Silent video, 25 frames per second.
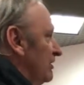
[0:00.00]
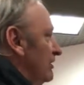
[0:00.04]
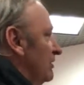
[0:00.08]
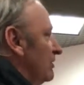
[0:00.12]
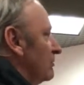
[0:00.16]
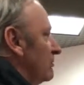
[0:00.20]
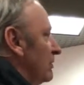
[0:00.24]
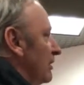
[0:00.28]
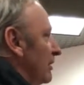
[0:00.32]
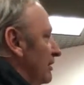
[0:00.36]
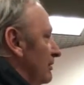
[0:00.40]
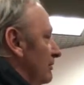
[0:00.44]
a
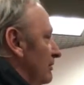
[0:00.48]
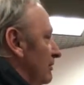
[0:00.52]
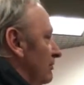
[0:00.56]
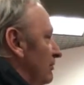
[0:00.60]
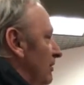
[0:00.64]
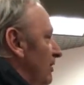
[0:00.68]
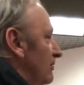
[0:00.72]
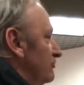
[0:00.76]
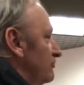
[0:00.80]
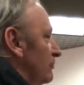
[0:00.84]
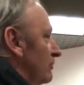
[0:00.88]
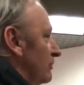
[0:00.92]
year on our
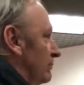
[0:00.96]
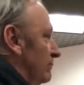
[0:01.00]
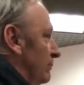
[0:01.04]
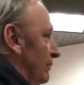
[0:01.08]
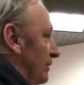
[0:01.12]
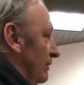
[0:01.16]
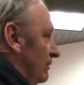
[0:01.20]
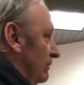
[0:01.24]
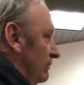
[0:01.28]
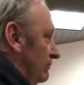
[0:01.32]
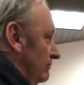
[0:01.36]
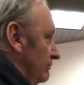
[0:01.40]
electric
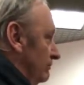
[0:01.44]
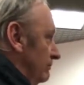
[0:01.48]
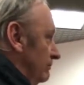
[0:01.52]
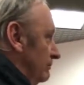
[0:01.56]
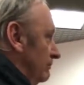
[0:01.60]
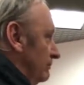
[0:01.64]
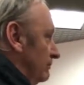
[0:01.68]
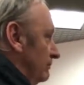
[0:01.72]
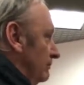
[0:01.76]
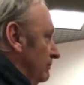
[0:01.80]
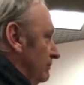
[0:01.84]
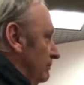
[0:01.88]
bill.
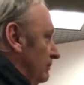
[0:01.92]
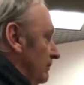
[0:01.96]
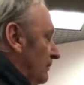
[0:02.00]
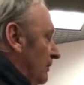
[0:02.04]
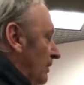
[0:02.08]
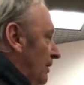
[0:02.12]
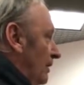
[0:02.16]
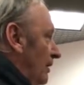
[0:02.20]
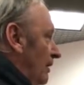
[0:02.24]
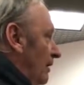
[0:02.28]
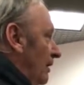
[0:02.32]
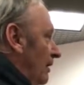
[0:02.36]

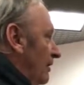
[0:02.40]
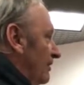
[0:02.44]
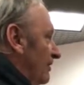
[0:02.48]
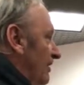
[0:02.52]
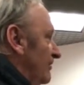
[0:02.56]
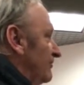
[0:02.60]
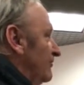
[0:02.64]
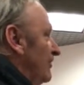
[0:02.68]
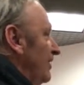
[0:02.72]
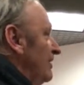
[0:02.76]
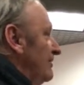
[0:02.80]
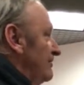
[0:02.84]

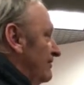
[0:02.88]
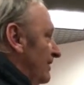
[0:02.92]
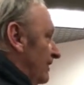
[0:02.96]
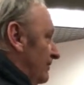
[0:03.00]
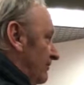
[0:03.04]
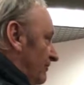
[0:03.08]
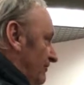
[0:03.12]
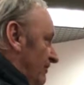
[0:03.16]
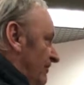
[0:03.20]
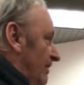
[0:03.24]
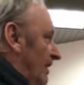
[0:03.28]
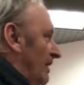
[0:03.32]
That's
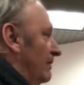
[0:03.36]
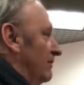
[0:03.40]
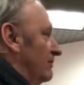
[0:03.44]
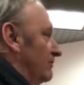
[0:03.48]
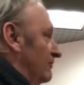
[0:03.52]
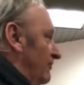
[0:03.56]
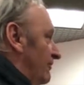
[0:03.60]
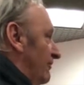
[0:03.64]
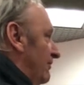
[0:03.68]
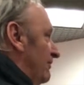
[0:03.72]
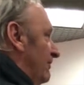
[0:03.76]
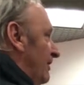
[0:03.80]
$8,000
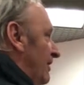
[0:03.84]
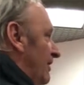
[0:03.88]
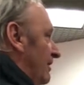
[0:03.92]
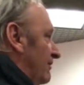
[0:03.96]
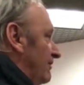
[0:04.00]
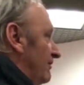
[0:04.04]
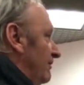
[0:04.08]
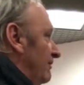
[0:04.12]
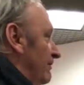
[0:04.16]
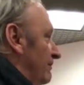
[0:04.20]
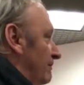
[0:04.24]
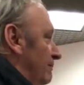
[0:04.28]
the
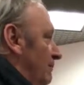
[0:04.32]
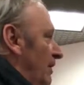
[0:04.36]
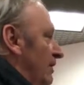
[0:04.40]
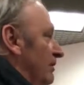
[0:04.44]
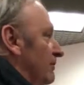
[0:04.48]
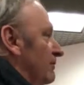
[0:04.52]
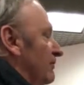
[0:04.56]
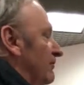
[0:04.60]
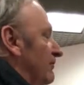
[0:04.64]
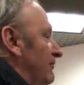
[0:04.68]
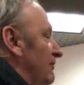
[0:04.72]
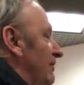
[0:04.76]

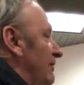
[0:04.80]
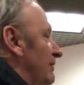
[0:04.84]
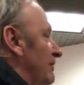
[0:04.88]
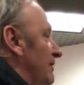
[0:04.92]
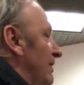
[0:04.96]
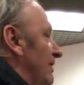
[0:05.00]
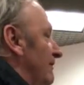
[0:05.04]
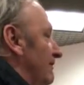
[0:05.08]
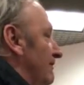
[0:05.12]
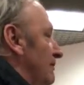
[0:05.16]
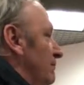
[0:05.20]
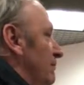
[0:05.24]
taxpayers didn't
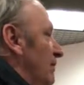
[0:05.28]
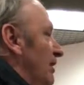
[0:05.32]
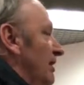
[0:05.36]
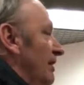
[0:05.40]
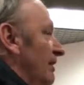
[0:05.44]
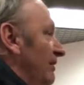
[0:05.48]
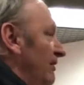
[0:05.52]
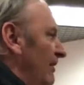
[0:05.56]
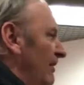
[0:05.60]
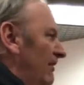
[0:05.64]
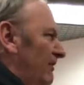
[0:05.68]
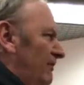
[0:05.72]
have to pay,
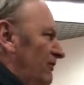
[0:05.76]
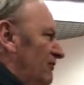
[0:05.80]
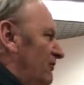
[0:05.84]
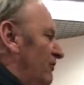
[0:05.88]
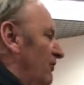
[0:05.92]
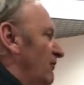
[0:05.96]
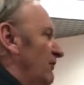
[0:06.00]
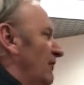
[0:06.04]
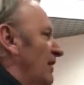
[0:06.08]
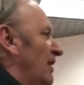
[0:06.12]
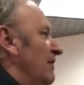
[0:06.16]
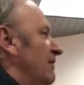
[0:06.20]
and that's
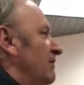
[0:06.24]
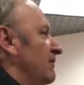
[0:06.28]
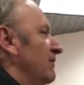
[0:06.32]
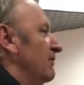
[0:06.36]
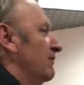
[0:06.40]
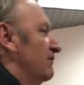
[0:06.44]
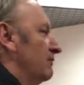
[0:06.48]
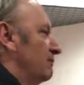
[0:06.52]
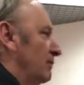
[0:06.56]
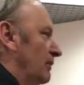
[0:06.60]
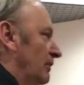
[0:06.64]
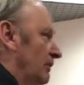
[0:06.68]
just on
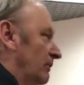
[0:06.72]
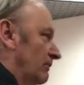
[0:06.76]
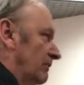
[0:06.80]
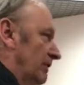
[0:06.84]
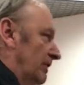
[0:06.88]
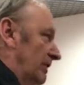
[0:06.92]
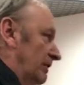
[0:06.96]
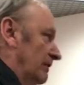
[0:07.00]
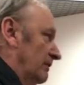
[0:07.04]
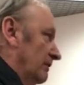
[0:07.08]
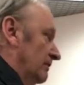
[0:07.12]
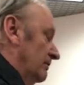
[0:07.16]
this building.
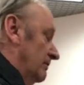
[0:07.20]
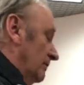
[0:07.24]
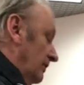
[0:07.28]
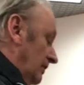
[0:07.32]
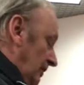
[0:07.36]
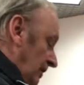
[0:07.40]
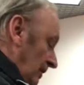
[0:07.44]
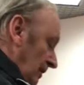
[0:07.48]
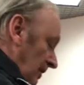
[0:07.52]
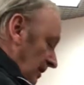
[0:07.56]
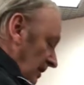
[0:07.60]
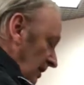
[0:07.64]

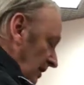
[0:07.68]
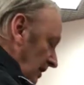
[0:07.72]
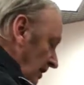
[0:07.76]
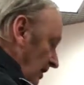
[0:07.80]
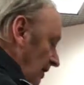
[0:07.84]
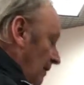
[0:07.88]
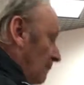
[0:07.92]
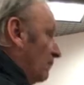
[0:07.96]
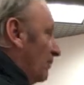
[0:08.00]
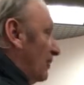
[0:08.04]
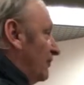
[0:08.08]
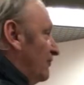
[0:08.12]

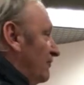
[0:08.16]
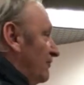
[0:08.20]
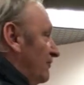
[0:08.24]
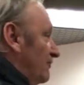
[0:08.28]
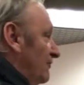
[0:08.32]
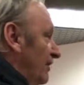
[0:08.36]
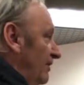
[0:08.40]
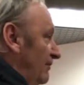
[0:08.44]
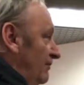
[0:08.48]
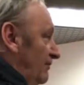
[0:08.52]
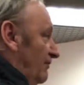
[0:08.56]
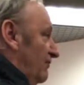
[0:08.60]
But
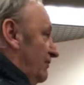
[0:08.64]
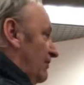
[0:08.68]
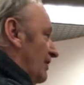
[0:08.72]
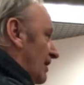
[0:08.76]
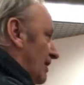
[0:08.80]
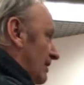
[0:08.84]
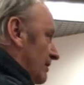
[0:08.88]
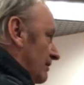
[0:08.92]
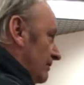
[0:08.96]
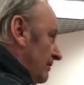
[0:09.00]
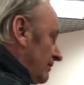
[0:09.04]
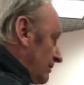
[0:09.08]
since
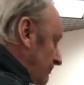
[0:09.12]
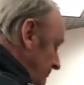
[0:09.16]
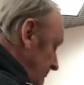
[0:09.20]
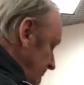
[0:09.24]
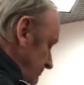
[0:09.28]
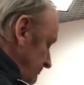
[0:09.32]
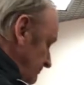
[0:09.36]
then,